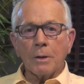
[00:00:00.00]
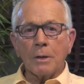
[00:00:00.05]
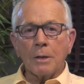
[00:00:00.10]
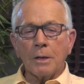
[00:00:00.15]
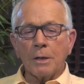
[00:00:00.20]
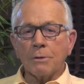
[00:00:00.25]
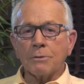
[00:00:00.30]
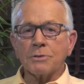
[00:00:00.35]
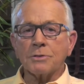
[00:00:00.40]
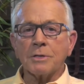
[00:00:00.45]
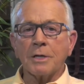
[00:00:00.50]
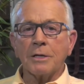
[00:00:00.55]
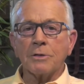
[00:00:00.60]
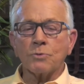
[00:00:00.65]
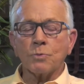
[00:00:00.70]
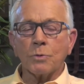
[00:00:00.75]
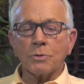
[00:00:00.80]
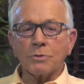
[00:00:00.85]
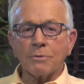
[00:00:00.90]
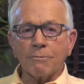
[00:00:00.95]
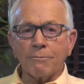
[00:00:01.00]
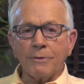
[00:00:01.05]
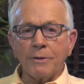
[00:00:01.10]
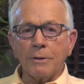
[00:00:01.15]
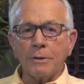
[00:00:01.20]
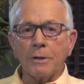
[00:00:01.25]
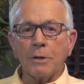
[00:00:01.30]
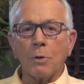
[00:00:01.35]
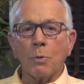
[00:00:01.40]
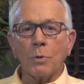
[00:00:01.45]
He understands what you're
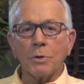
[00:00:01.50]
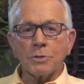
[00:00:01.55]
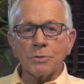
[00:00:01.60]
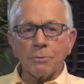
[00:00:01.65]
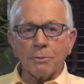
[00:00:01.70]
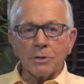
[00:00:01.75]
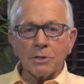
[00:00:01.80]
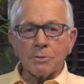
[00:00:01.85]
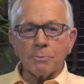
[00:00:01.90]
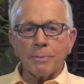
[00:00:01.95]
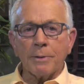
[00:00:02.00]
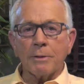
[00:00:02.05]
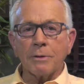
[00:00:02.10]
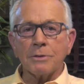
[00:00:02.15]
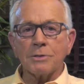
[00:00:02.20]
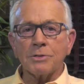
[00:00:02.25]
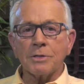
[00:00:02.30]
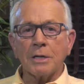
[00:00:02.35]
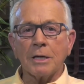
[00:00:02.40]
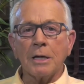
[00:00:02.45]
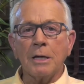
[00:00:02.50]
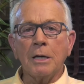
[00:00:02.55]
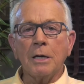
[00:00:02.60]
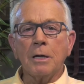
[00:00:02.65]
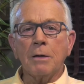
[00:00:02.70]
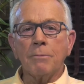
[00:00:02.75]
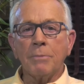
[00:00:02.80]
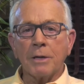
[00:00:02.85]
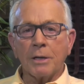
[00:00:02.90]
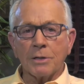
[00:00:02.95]
feeling, what you're experiencing,
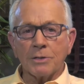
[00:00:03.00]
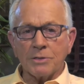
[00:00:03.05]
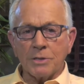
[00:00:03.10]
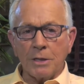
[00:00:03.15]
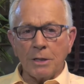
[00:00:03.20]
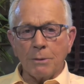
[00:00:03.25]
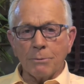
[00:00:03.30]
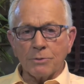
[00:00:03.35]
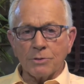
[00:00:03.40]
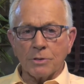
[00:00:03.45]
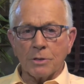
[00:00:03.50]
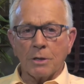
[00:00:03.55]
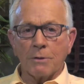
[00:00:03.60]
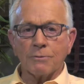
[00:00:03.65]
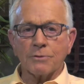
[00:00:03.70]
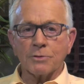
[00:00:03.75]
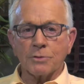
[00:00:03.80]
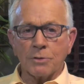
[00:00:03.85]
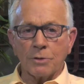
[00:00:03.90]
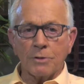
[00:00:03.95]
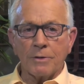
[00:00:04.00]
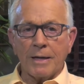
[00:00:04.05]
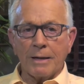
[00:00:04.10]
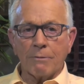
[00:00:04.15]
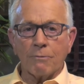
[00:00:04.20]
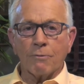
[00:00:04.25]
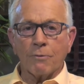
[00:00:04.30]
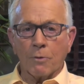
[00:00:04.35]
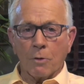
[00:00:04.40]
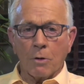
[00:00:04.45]
because he himself stood
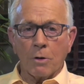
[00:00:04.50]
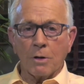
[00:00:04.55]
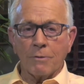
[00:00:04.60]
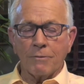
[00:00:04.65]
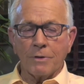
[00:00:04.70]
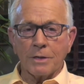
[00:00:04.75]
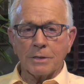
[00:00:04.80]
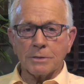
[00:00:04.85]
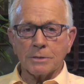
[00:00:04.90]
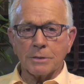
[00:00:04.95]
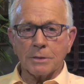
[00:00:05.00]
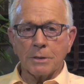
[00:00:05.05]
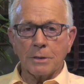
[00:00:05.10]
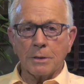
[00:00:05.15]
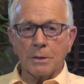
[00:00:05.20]
that for all of us.